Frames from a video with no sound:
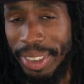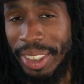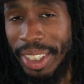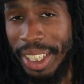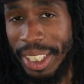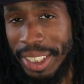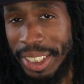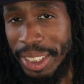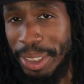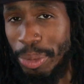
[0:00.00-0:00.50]

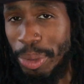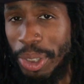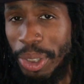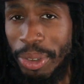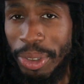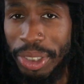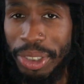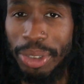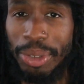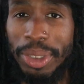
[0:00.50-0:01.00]
like I said, we're
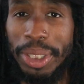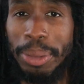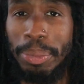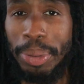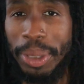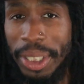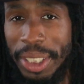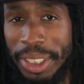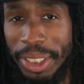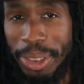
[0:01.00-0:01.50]
going three
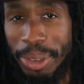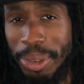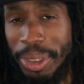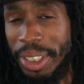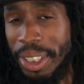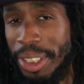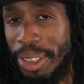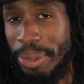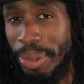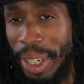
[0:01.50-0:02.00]
piece,
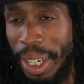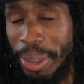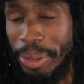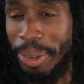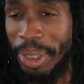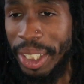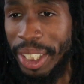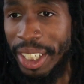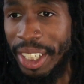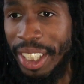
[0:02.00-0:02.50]
doing it the right
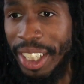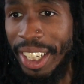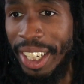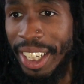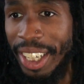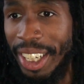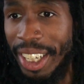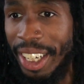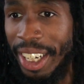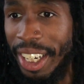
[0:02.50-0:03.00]
way.
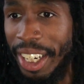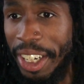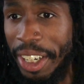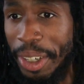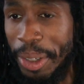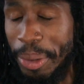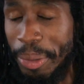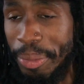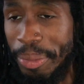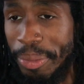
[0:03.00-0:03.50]

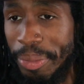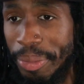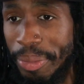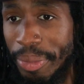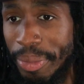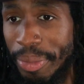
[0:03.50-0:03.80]
Um,